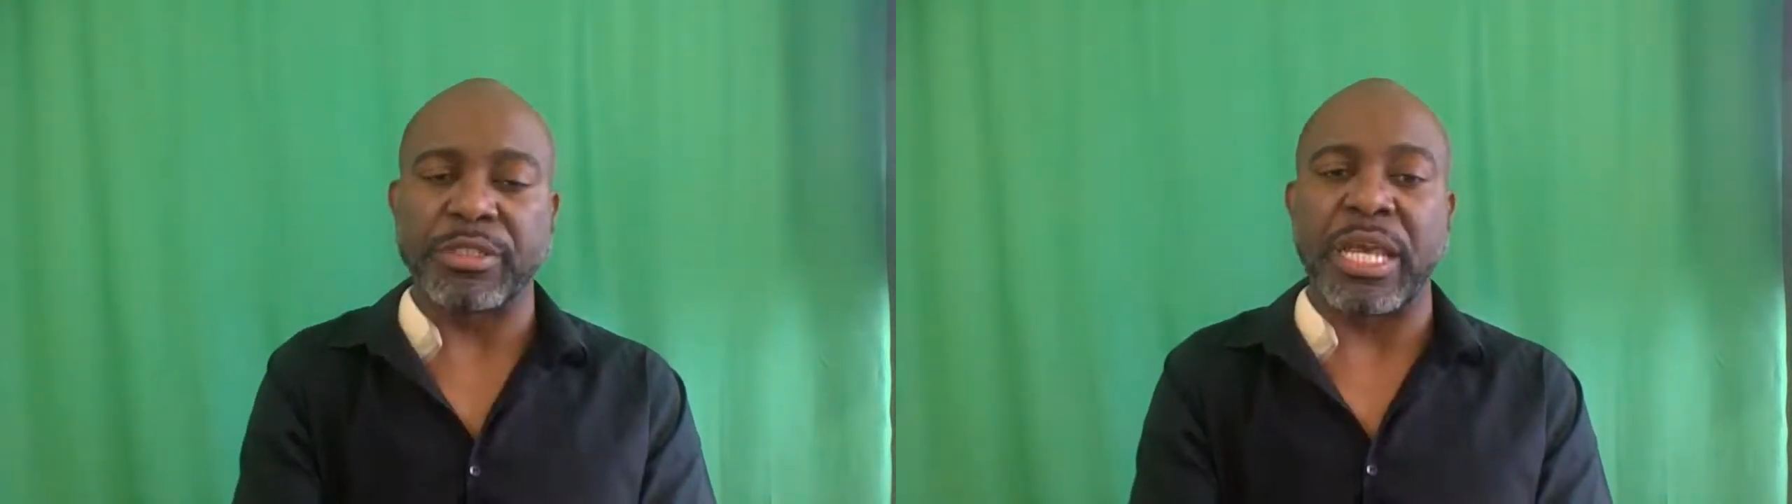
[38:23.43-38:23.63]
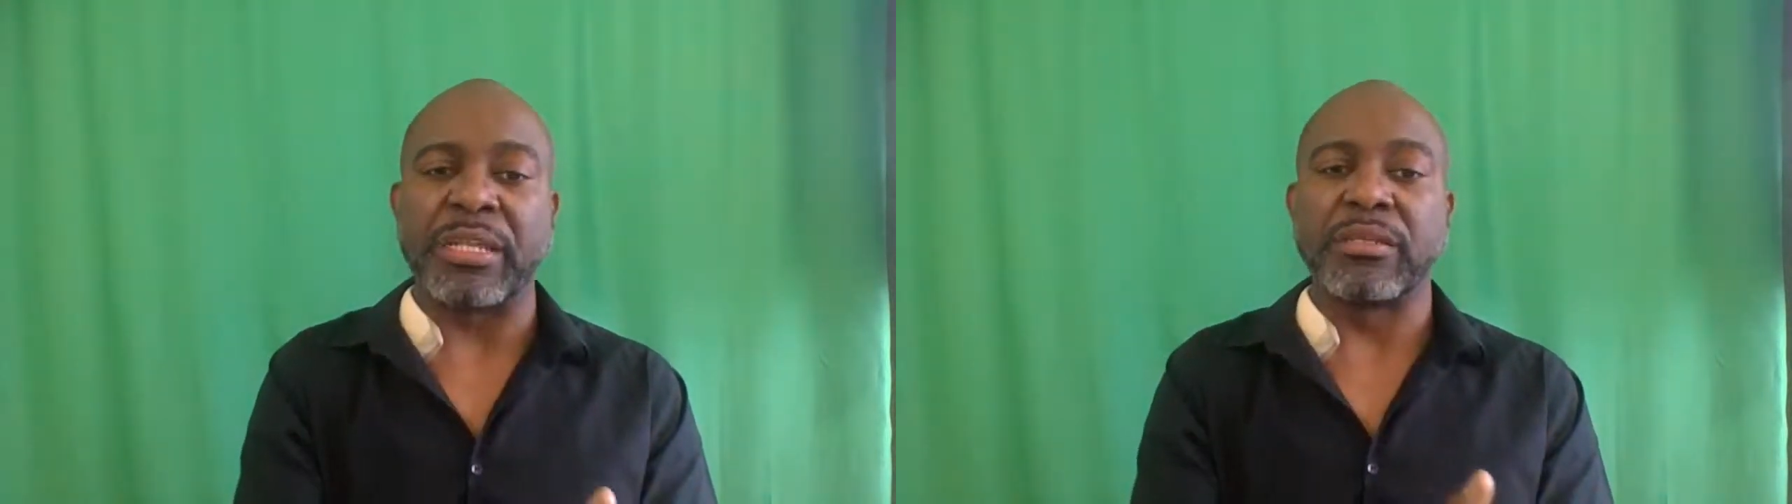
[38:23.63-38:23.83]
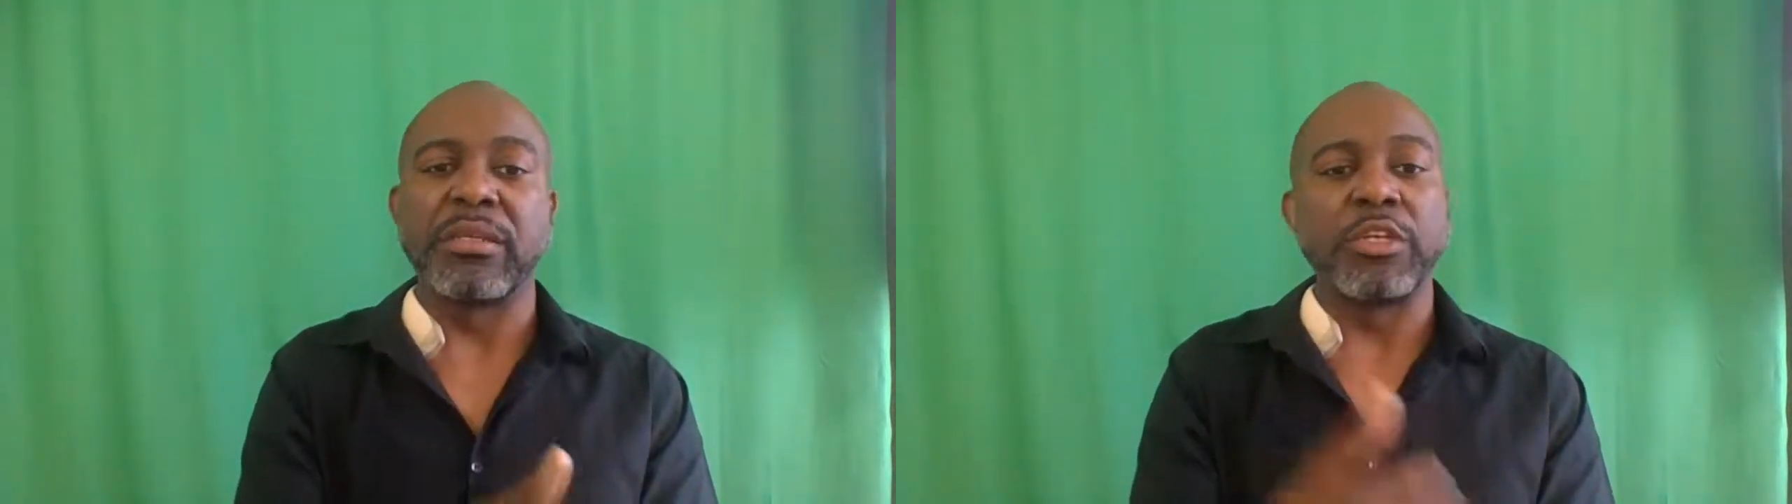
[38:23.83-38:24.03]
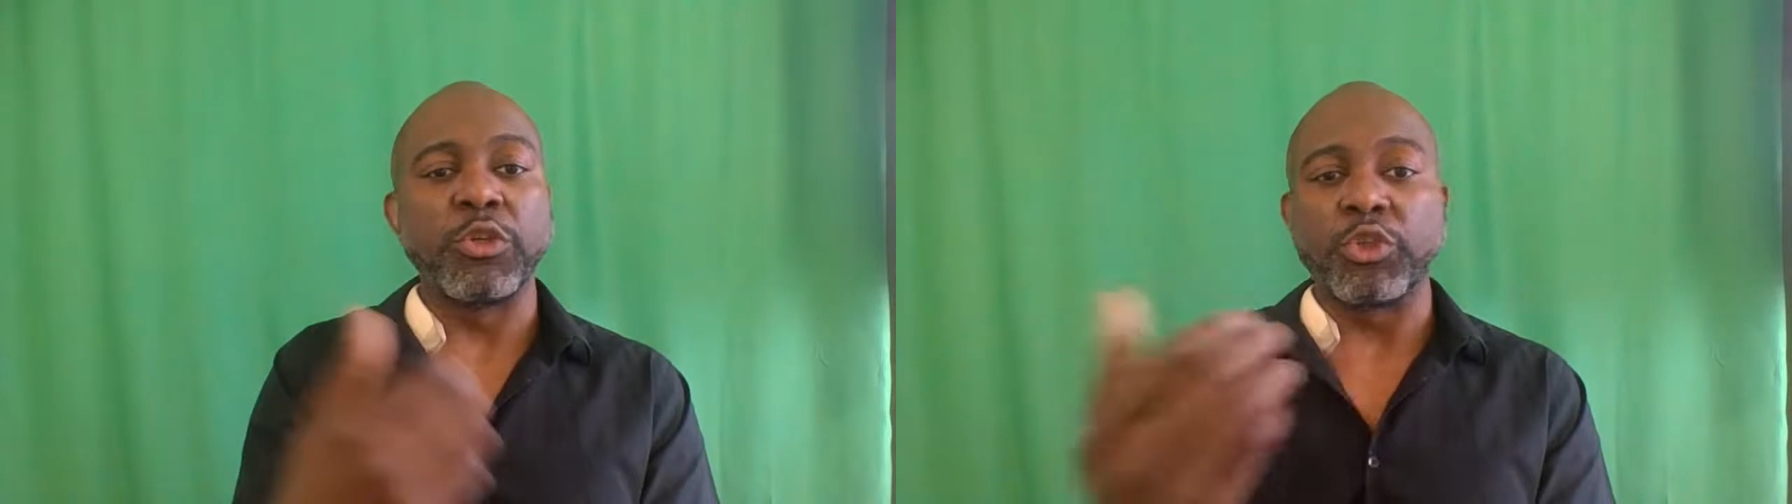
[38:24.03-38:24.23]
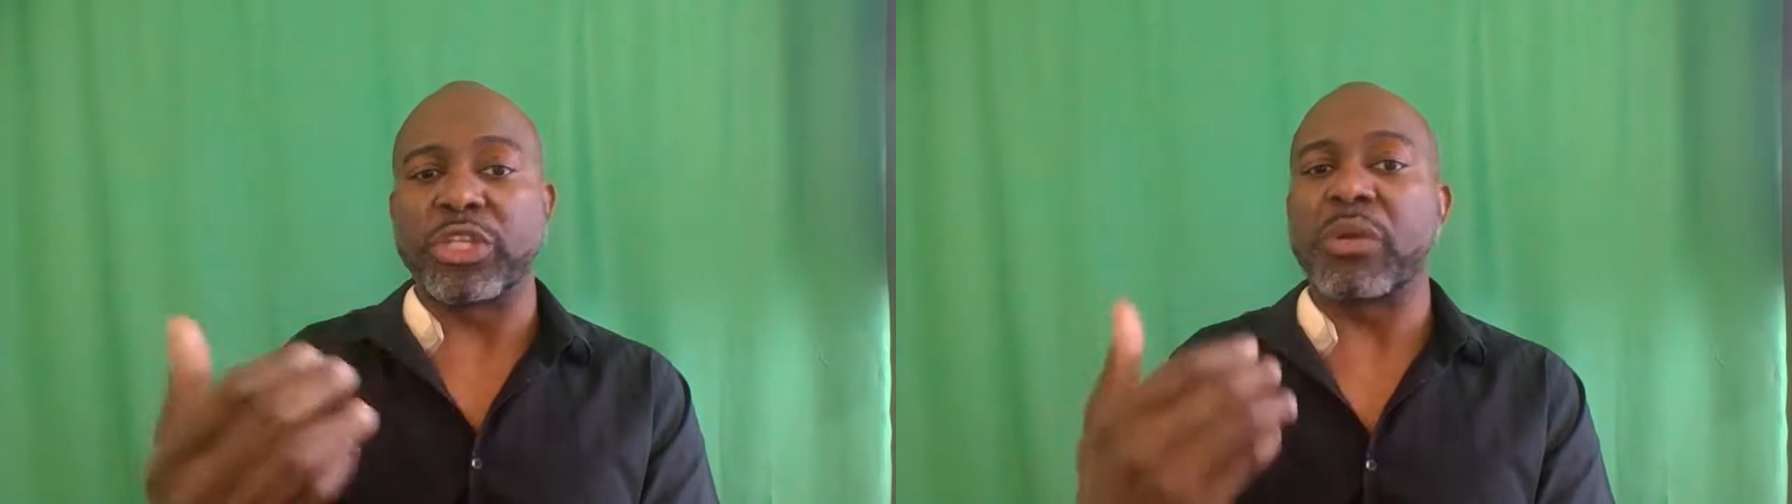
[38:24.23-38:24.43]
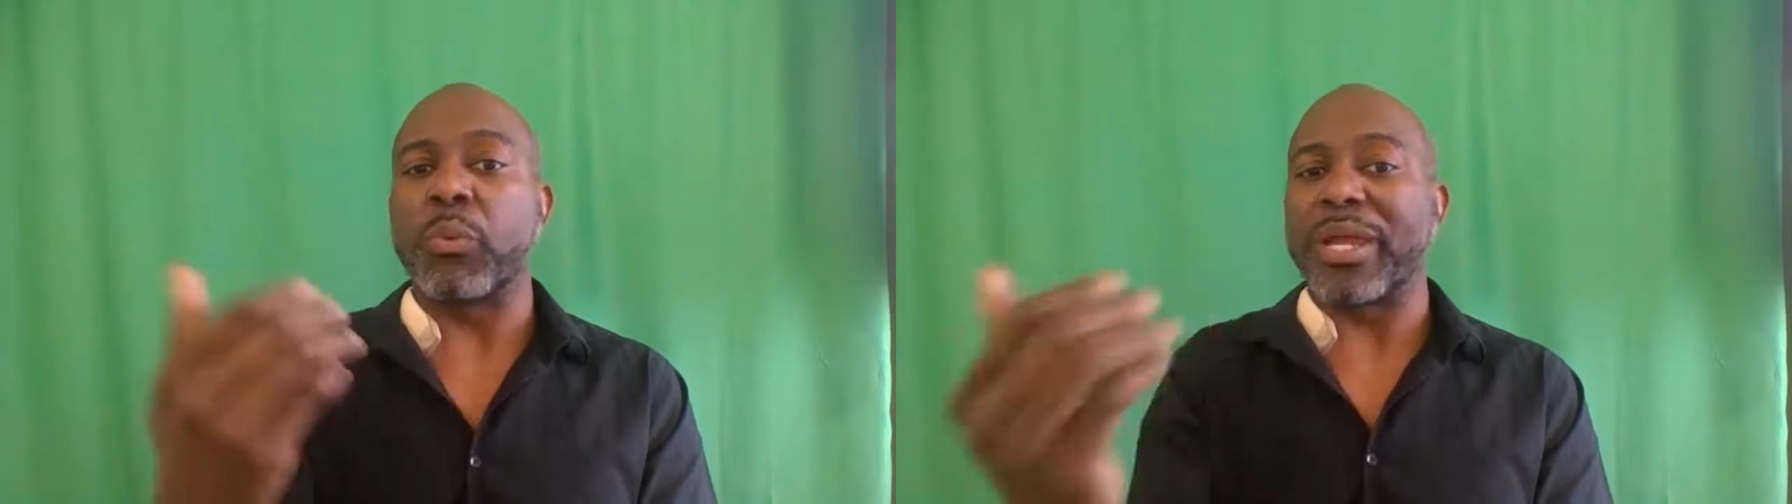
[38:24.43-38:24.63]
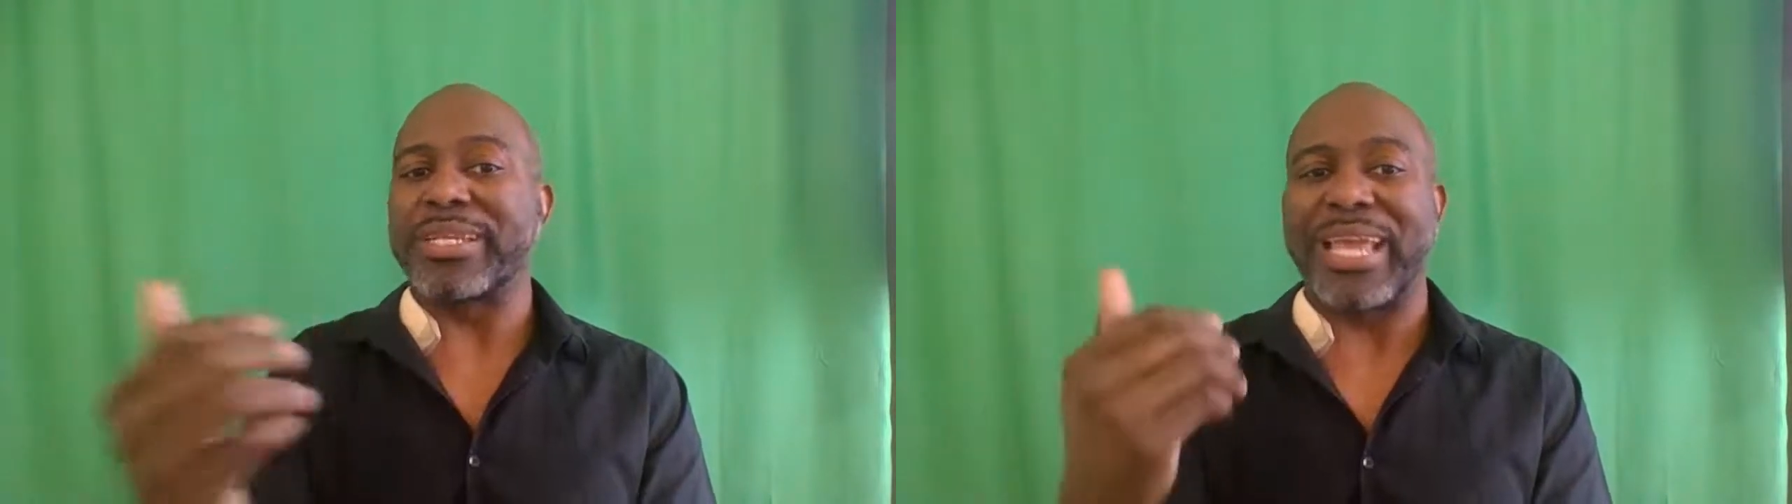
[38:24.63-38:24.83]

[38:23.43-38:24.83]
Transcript: And usually when